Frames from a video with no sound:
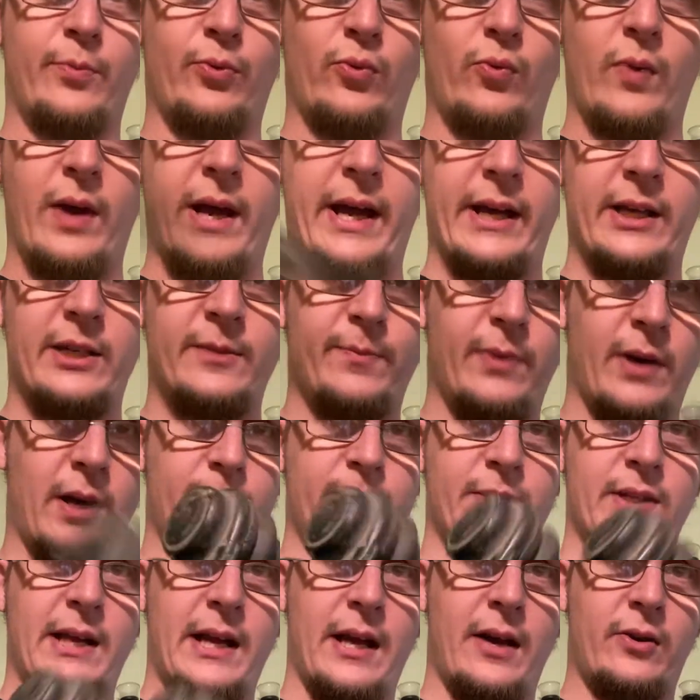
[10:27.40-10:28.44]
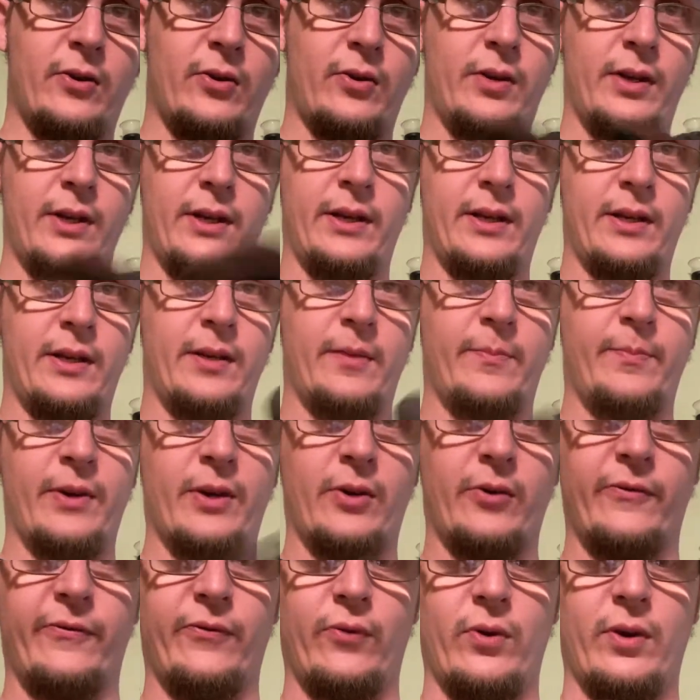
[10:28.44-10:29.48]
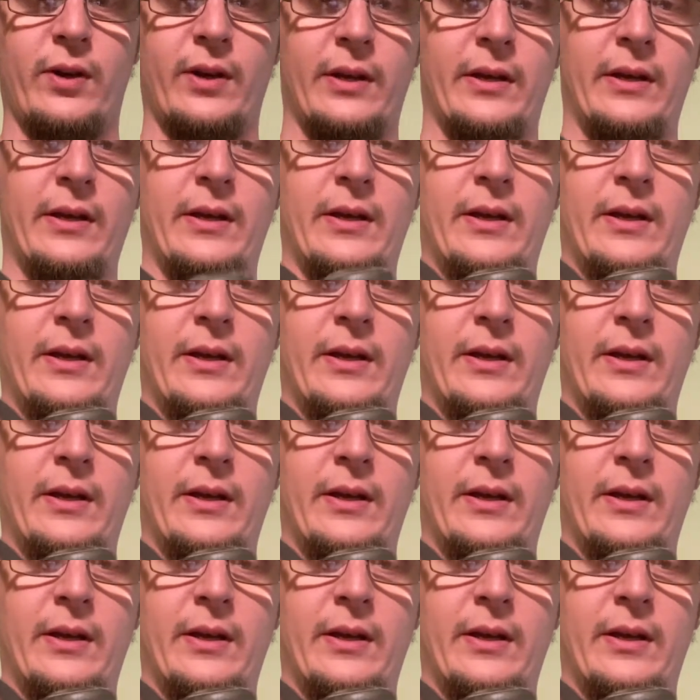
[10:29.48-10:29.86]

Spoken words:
whacks pops it out, or you need to get a pickle fork.